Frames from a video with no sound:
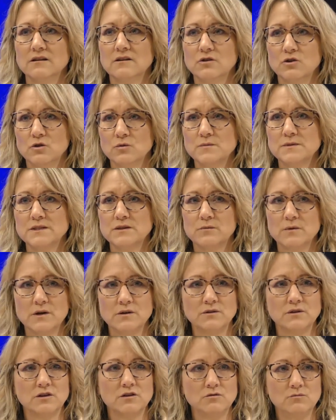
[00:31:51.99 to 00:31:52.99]
groups
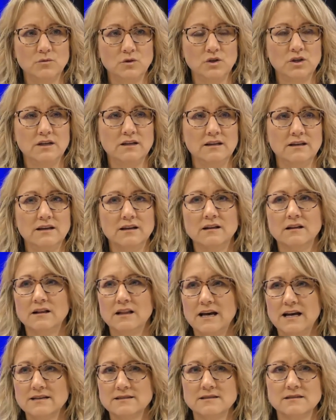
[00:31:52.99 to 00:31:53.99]
around the community and
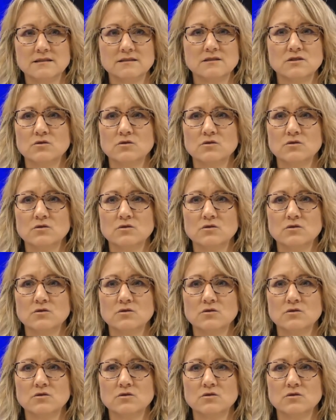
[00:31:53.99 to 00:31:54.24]
classes